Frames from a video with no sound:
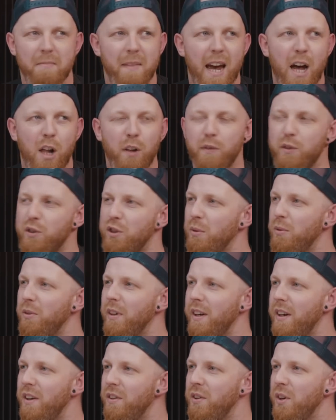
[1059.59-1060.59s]
elf
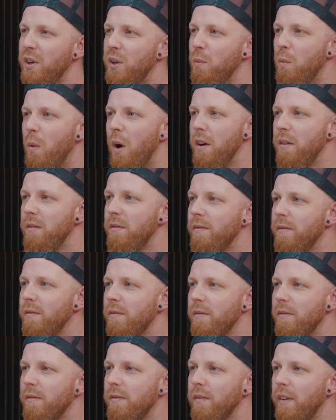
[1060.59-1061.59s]
shooting in turn
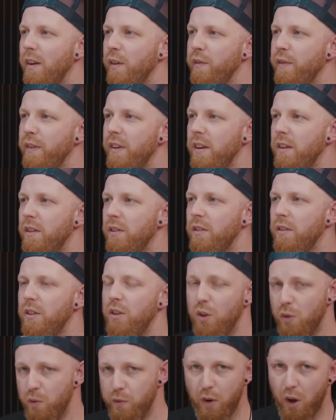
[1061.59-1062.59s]
1 and flees,
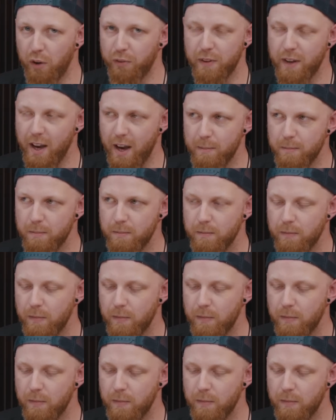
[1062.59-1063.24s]
you've lost the game.